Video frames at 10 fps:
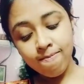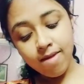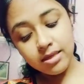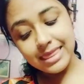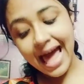
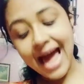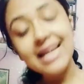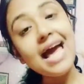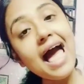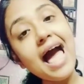that
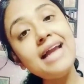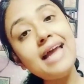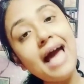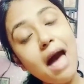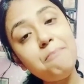had
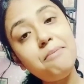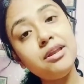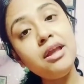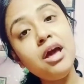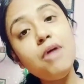
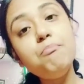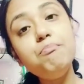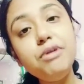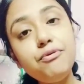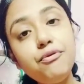happened
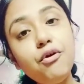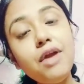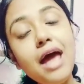before